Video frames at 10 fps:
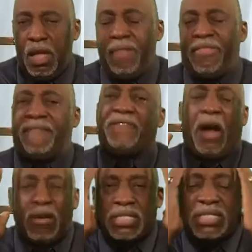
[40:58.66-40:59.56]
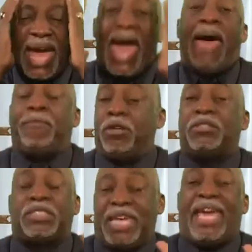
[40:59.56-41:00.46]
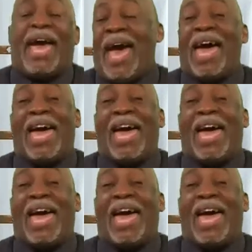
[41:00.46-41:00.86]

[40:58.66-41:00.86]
the first time you say I